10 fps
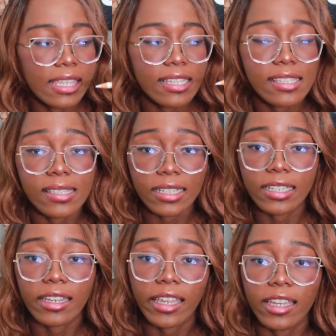this
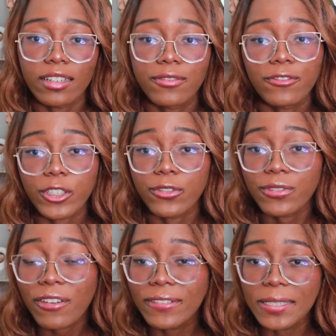secondhand for
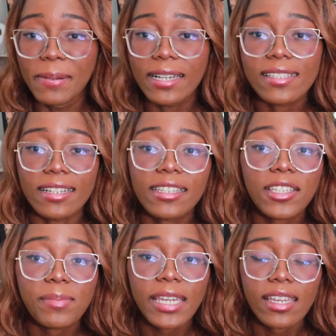50 bucks on
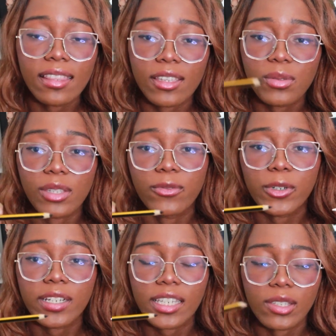eBay and this was
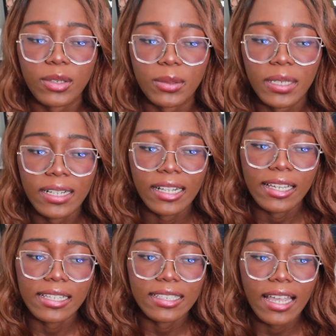40. So
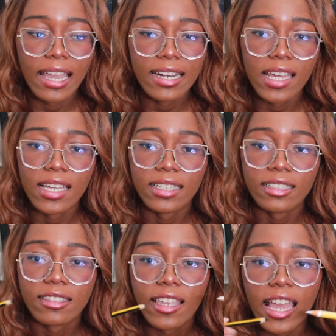it's kind
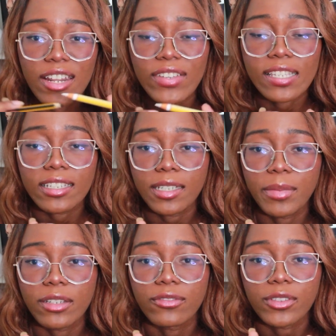of a
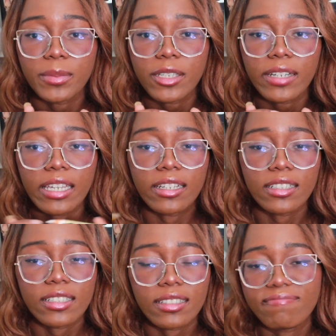stalemate for me right here,
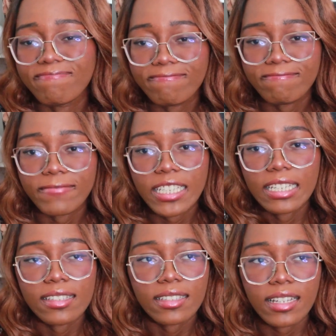
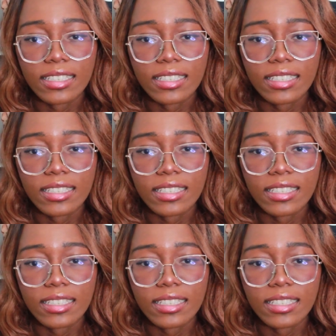because I